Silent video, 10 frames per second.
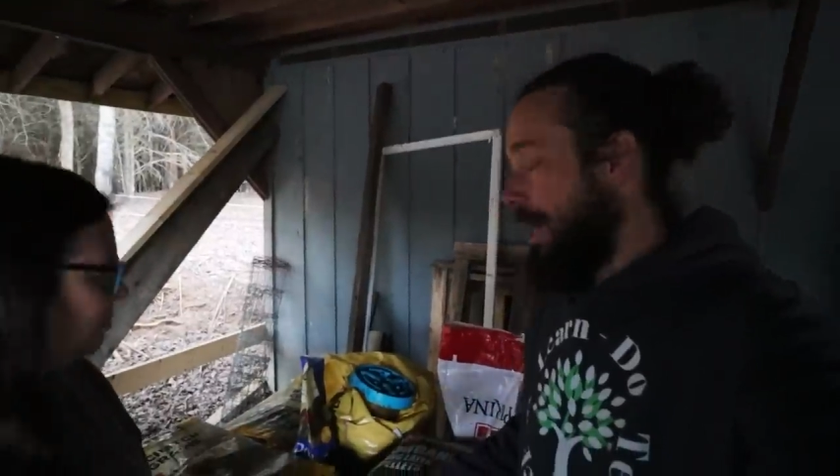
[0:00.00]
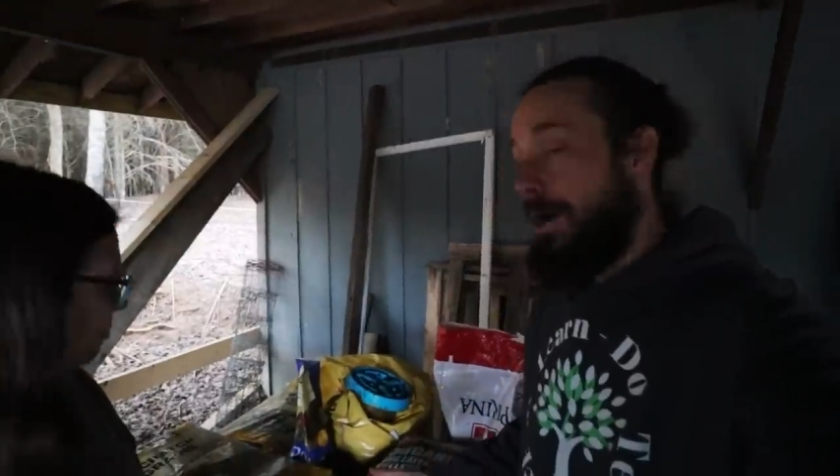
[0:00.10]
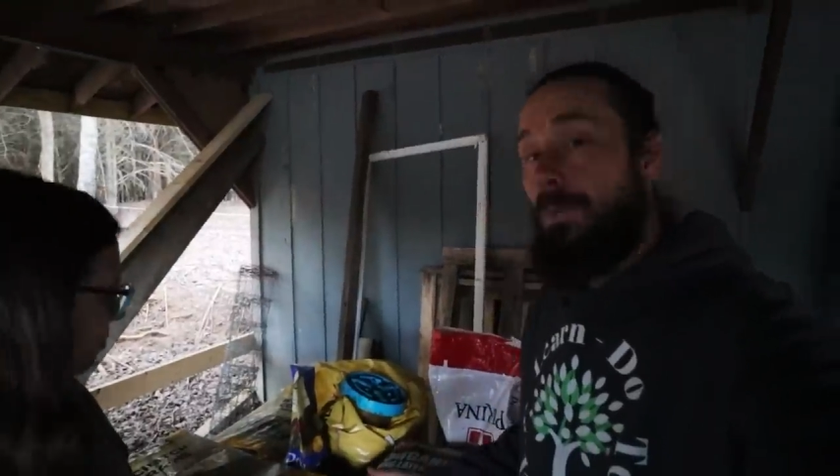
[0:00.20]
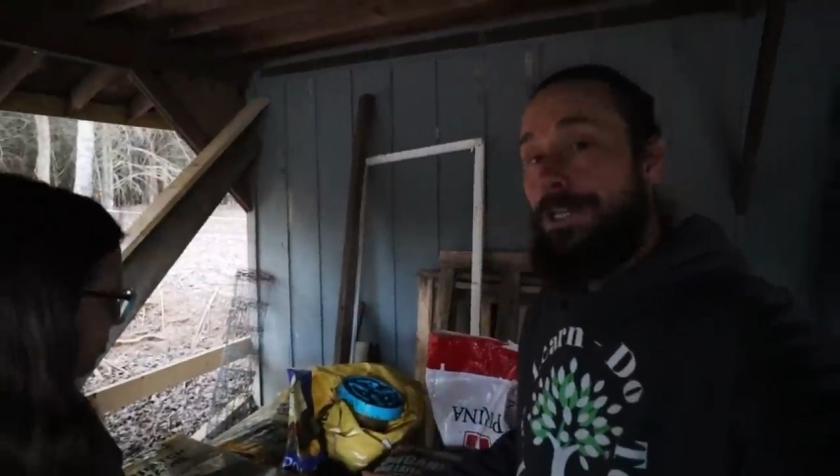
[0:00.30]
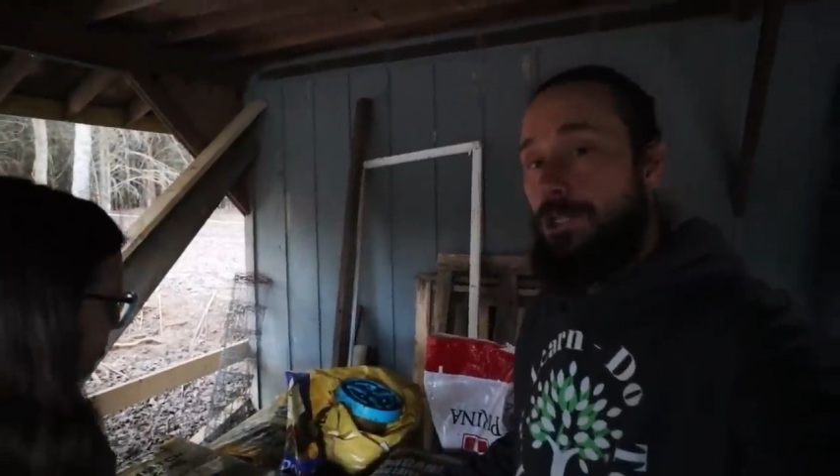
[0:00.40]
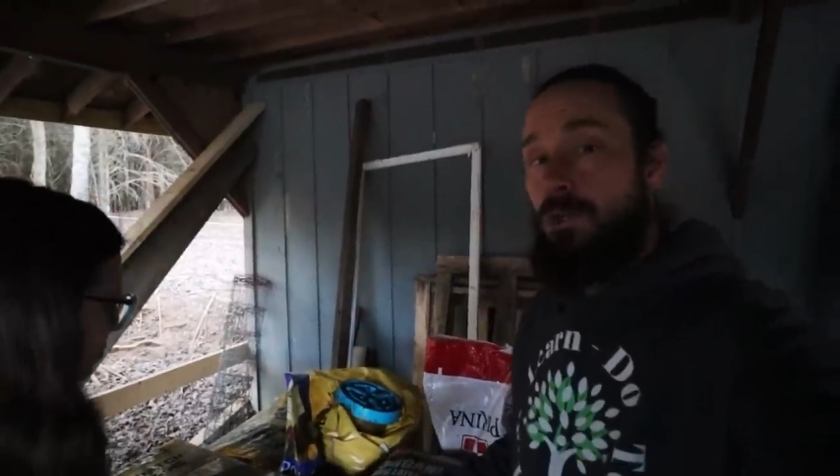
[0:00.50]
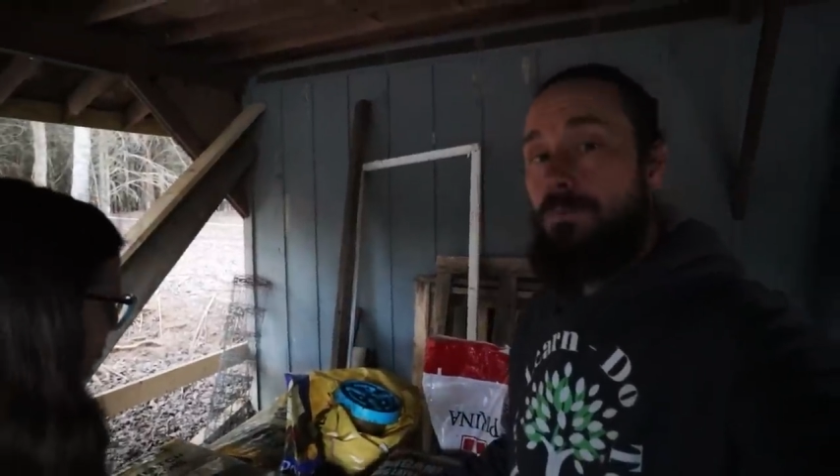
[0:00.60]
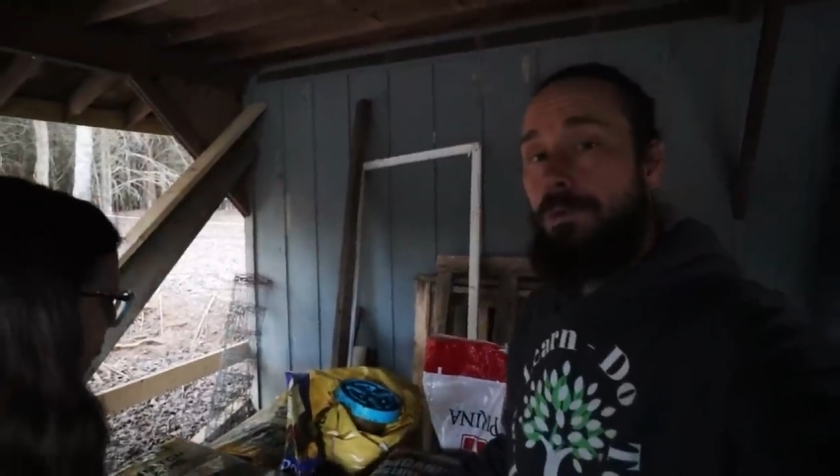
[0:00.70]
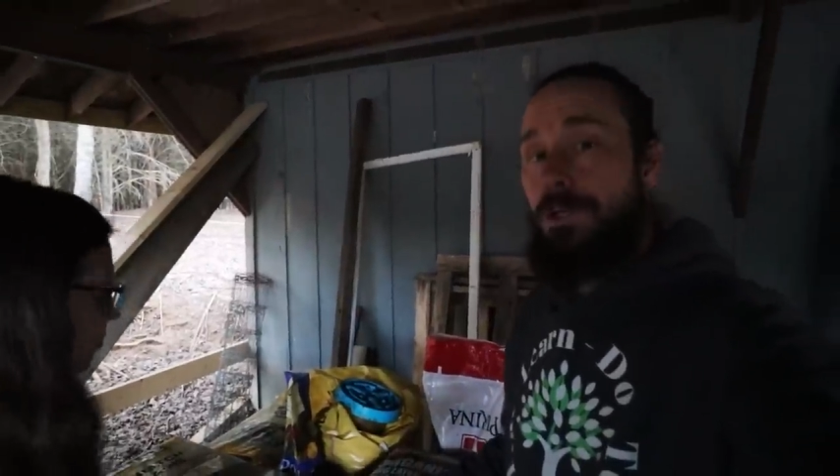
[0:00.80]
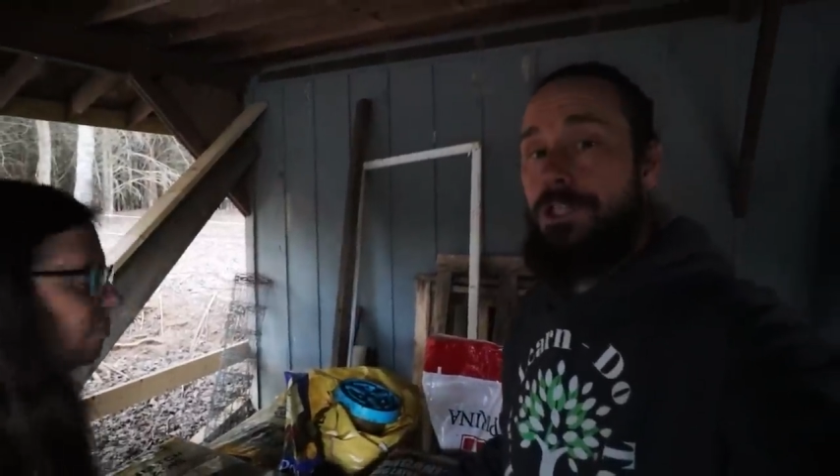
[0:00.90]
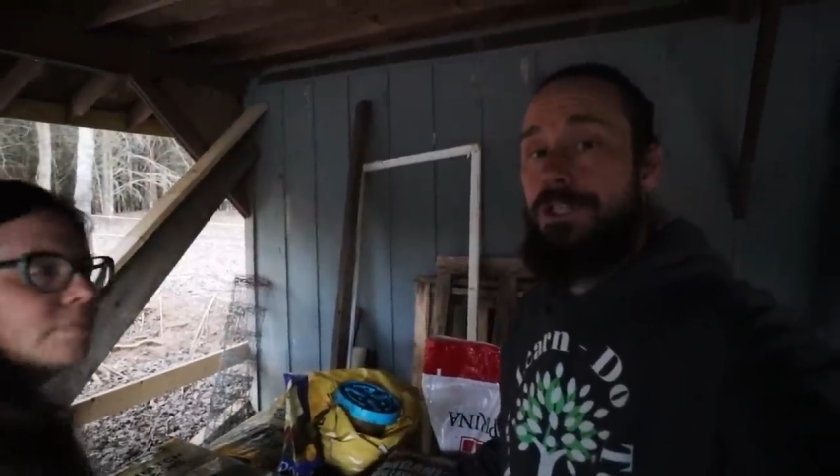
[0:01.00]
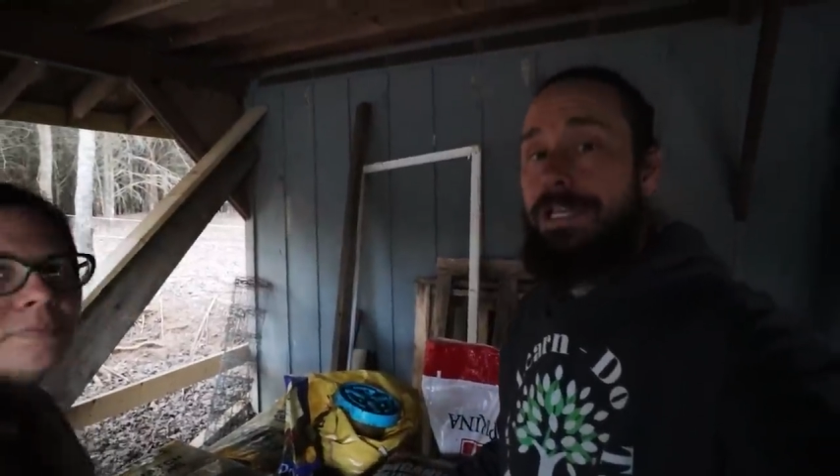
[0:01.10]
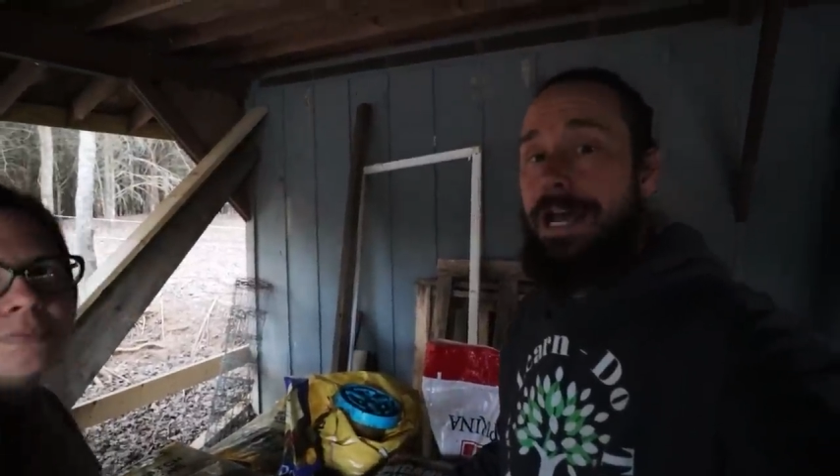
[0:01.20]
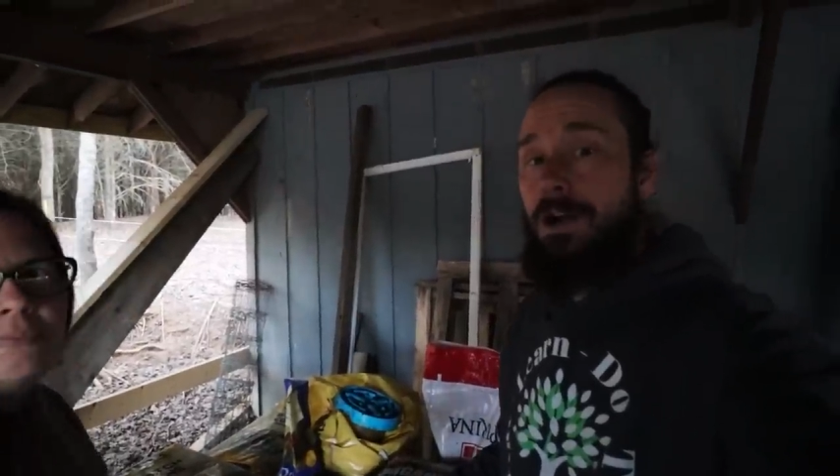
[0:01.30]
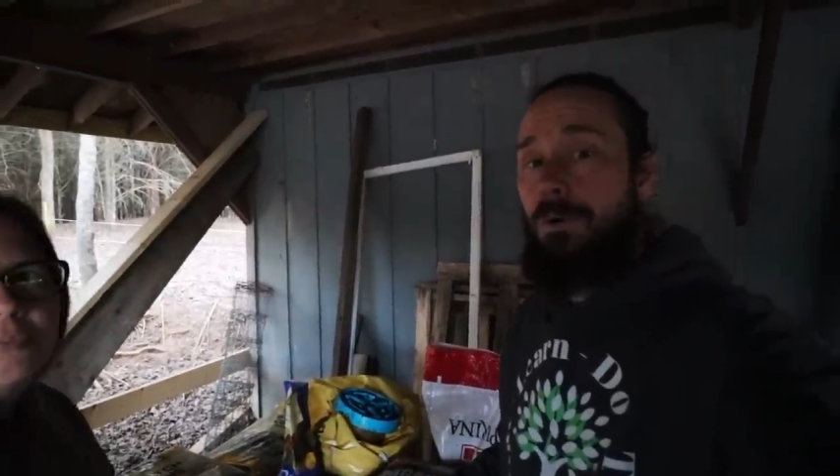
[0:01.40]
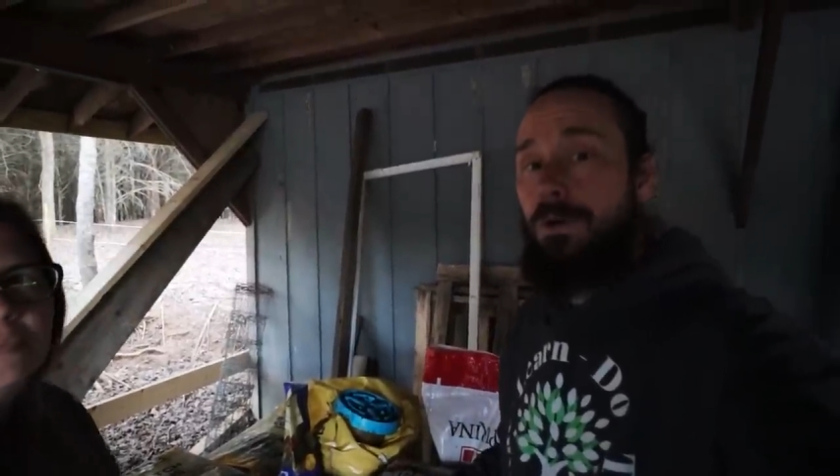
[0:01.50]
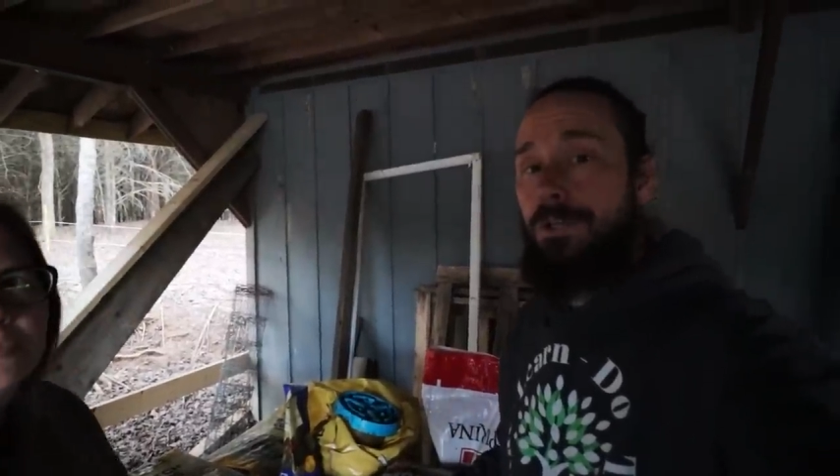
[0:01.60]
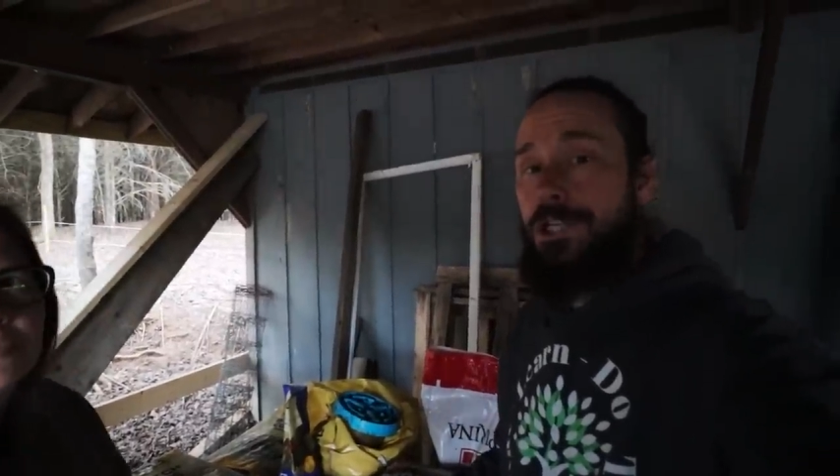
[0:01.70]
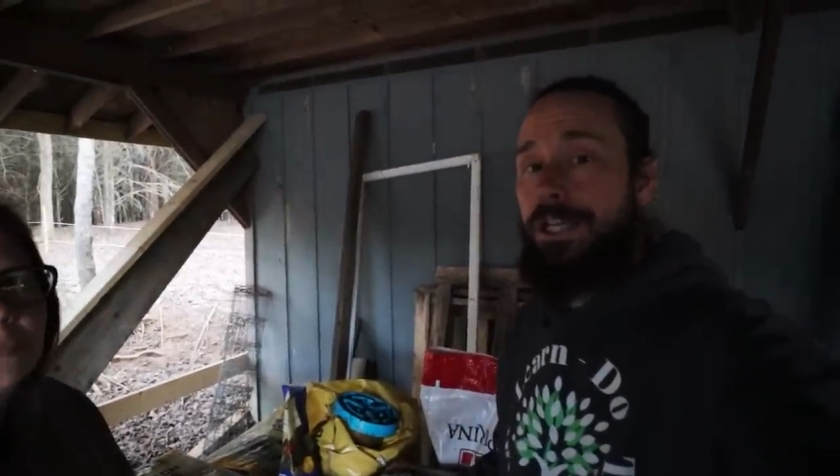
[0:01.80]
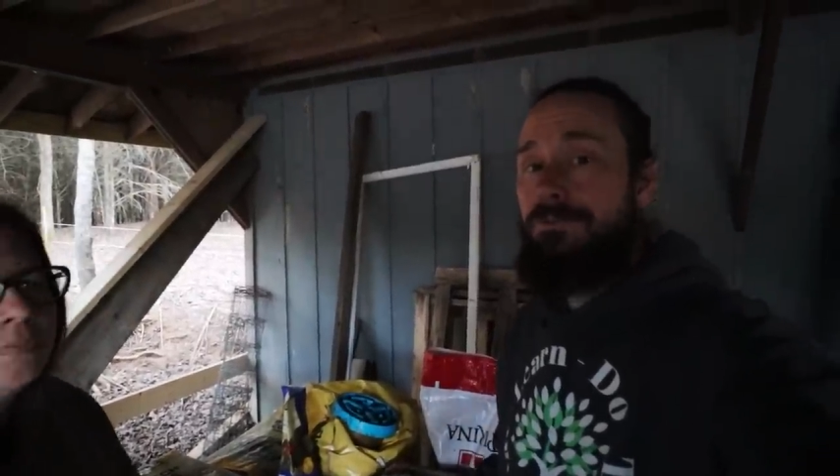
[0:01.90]
Uh, we do purchase
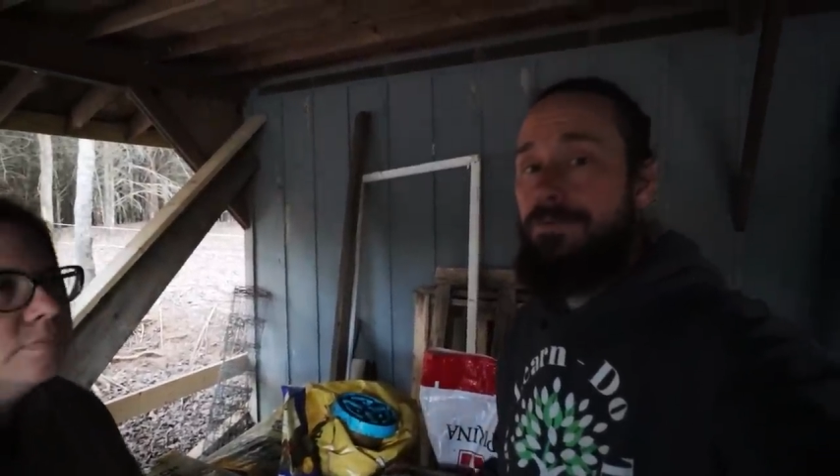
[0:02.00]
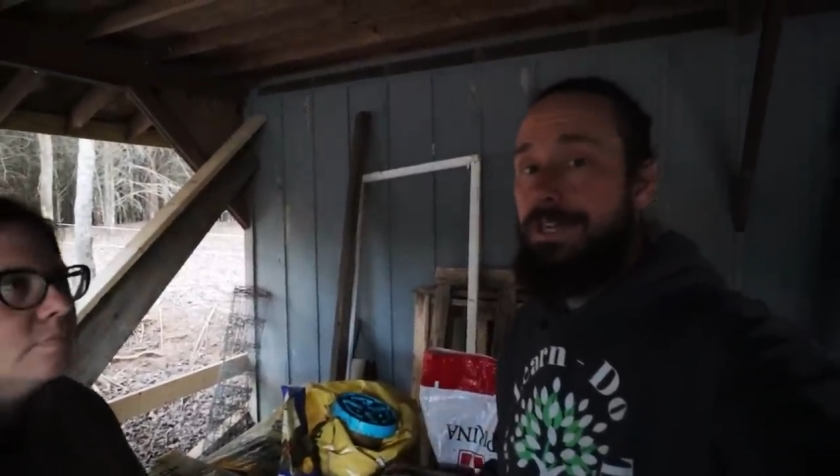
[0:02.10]
our chicken